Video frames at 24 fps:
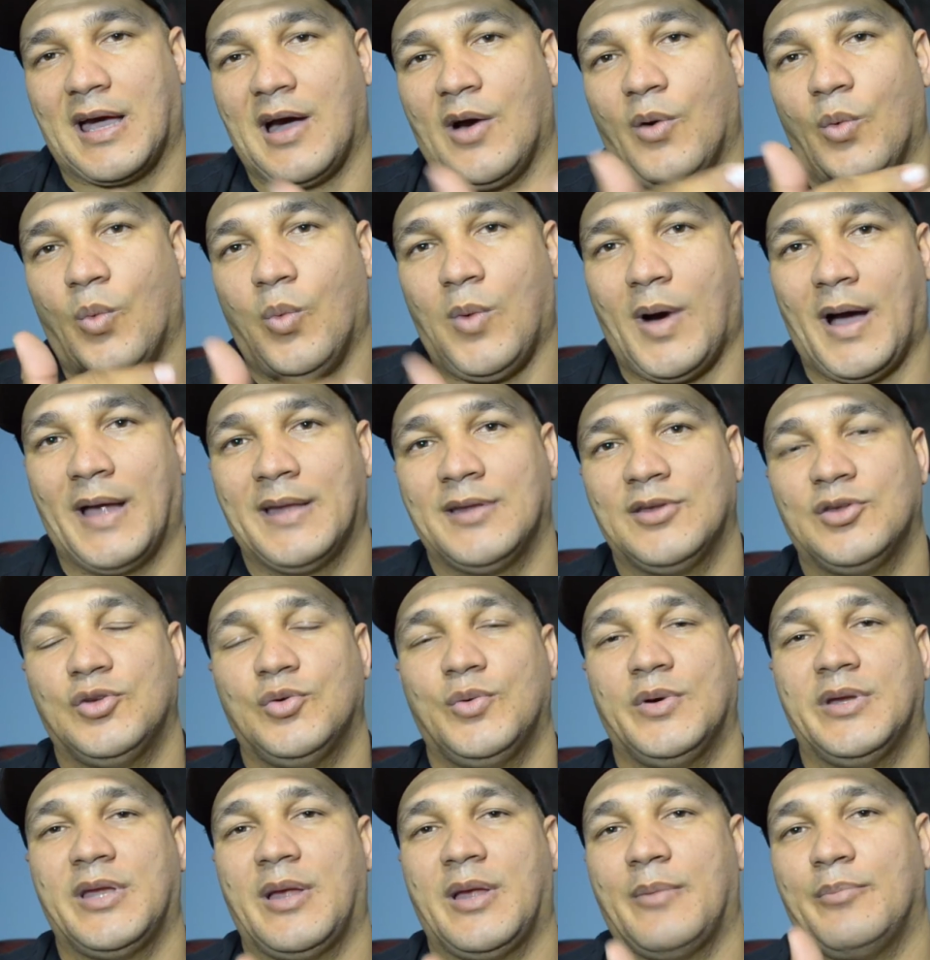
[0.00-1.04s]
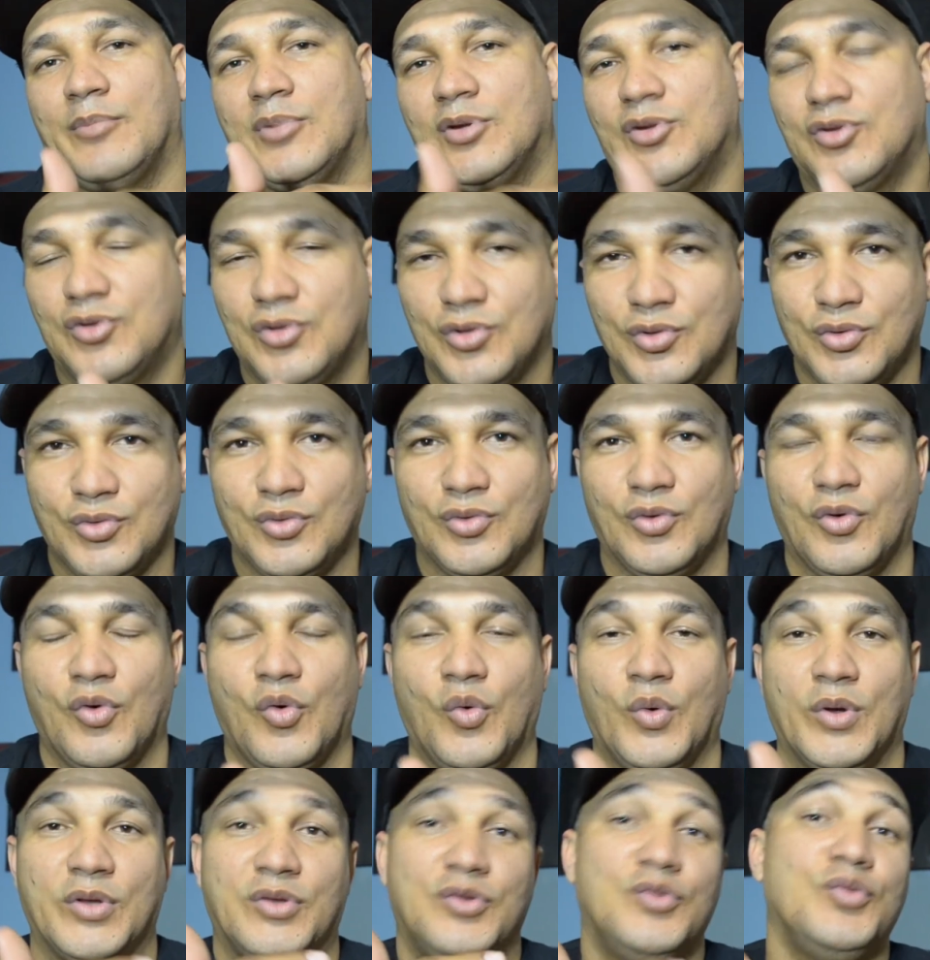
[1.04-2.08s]
a 1 to a number 2,
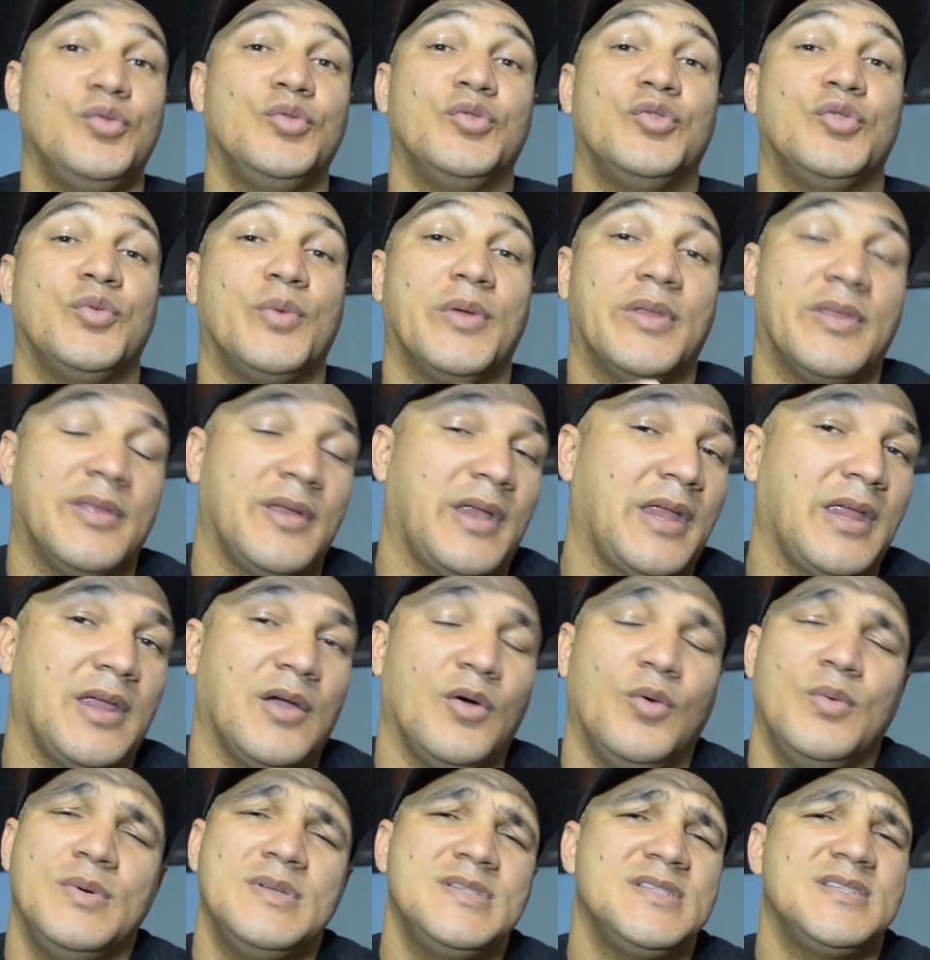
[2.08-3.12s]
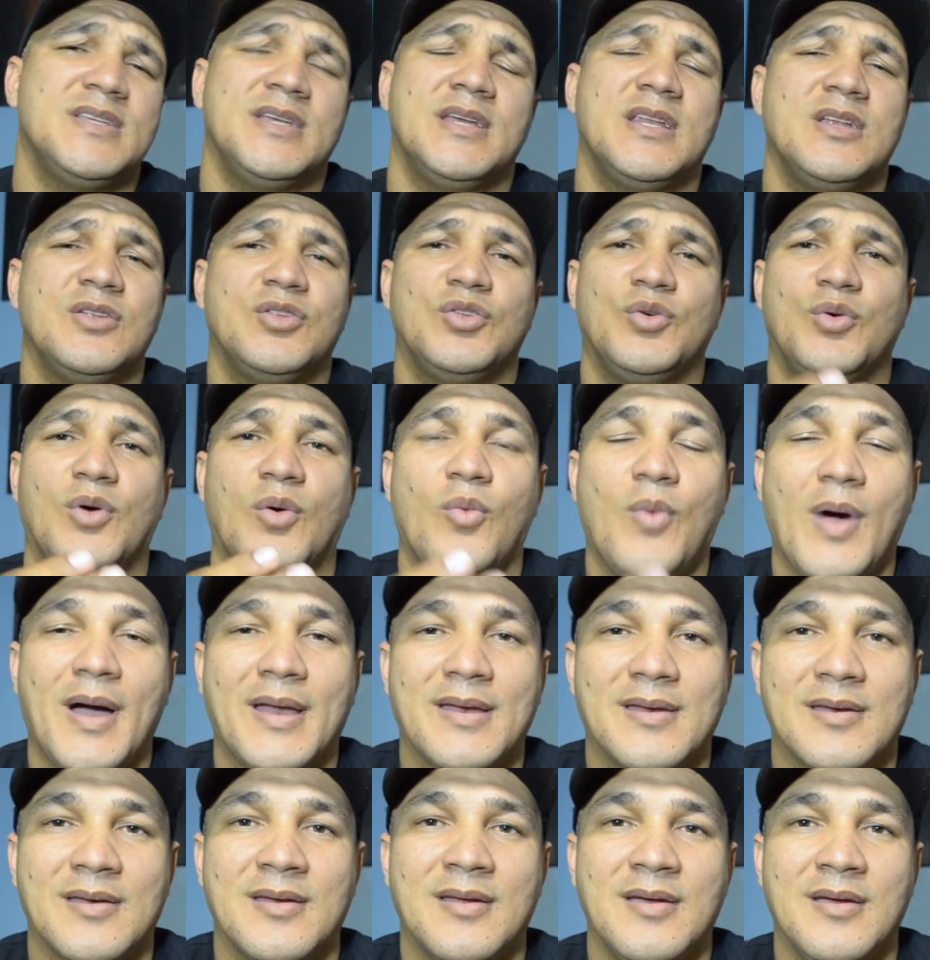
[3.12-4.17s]
or a 2 to a 3, or a 0 to a
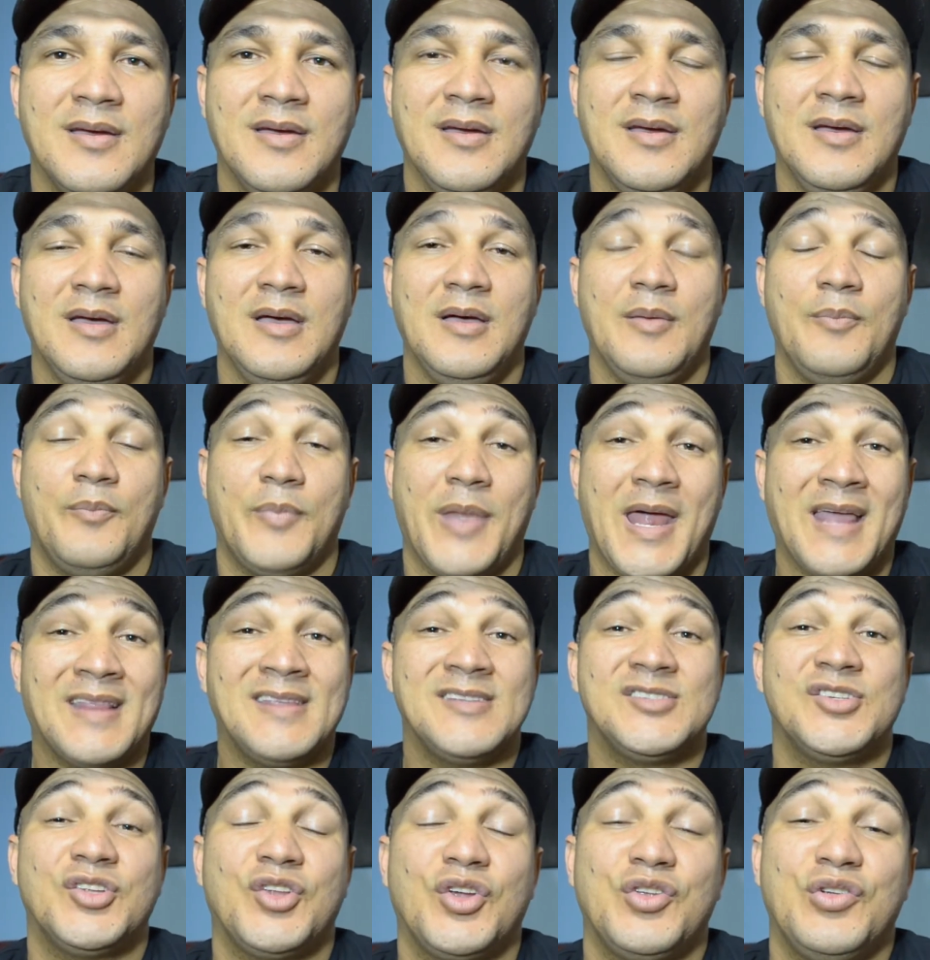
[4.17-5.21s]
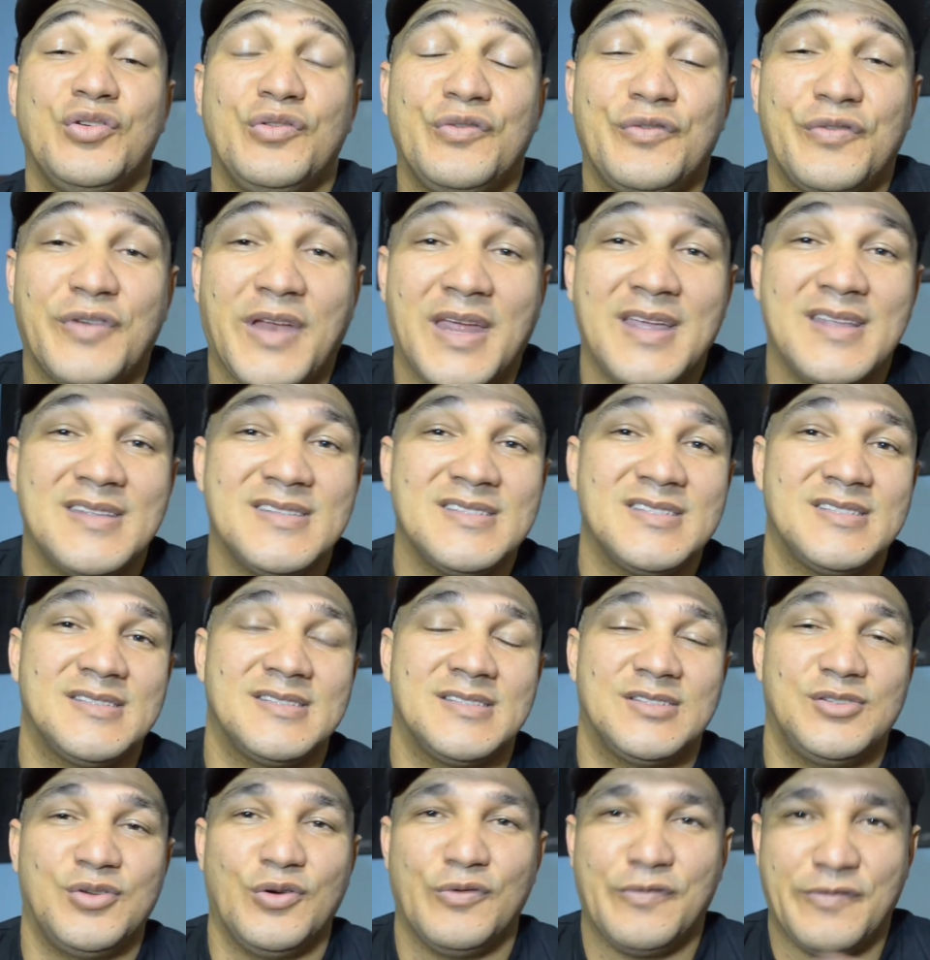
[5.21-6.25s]
1. Practice it on your
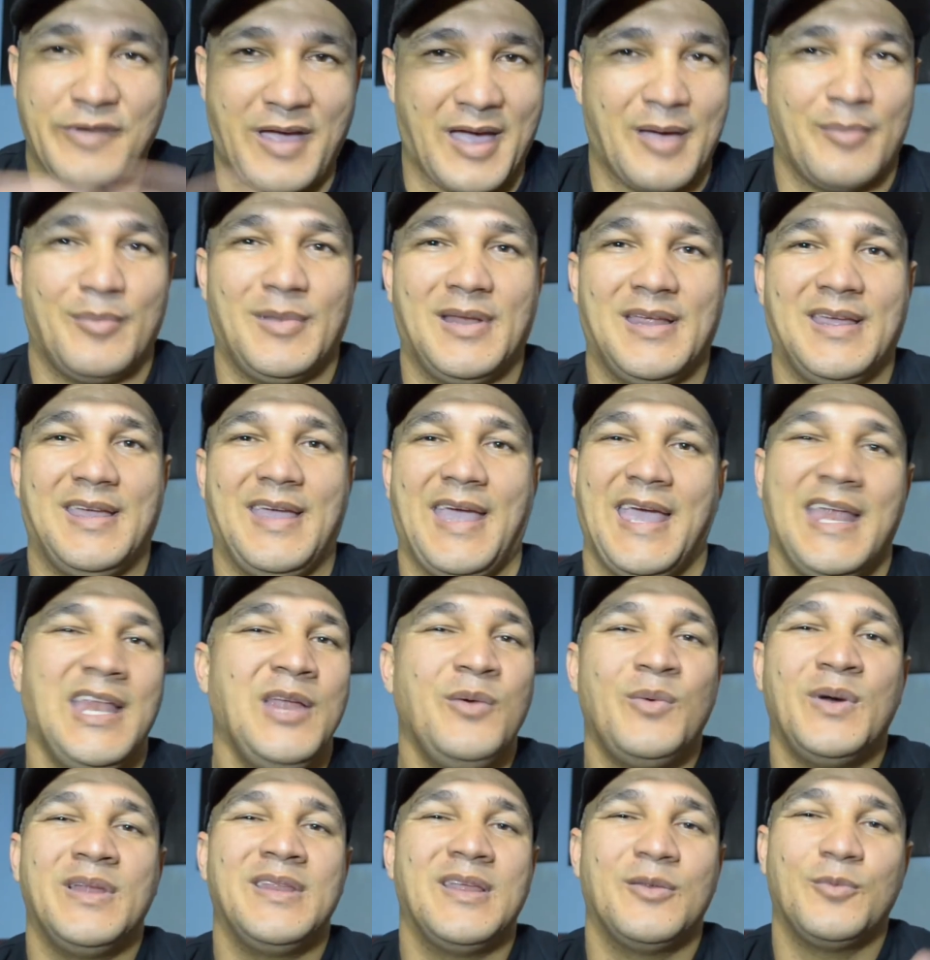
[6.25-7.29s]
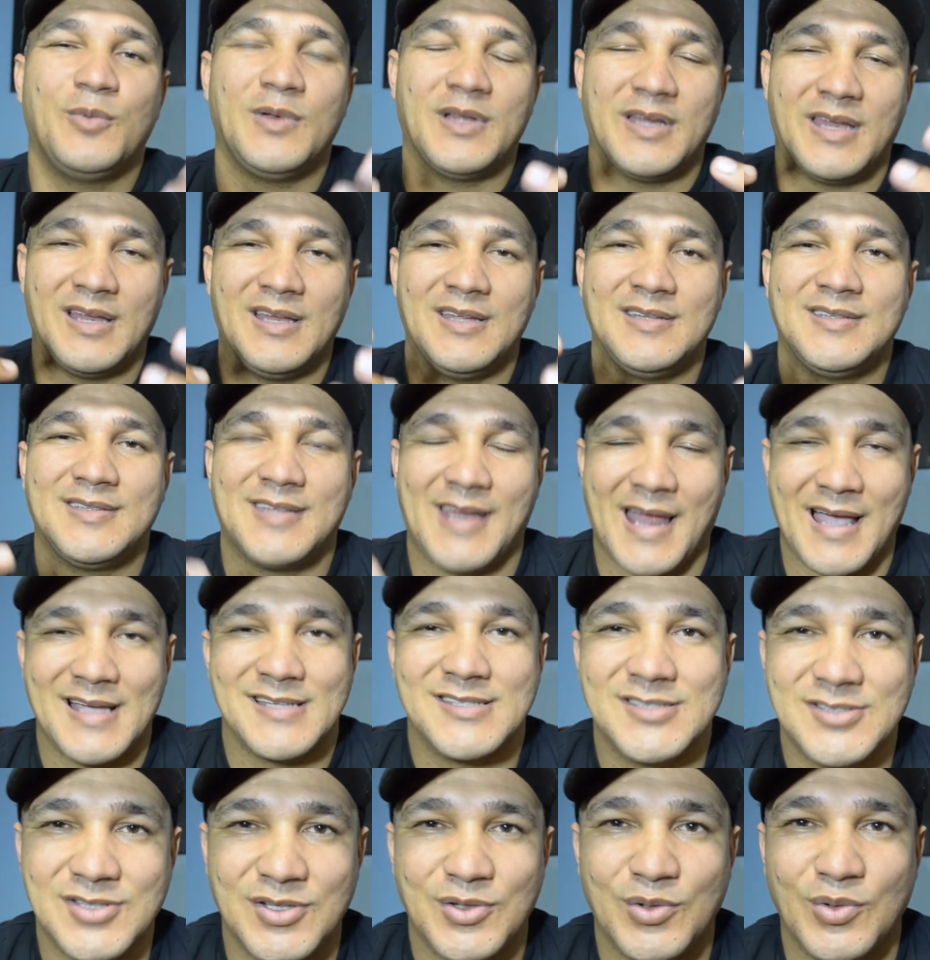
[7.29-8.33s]
friends, your family, anyone that will really
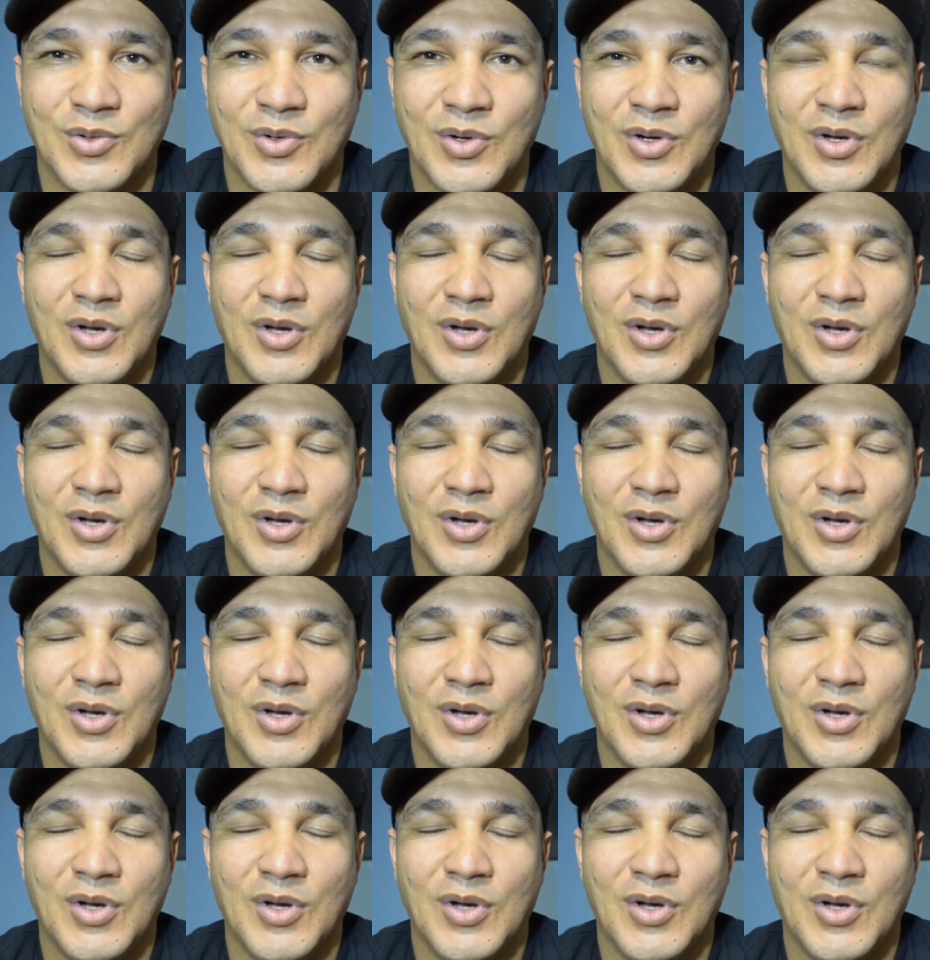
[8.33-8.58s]
trust you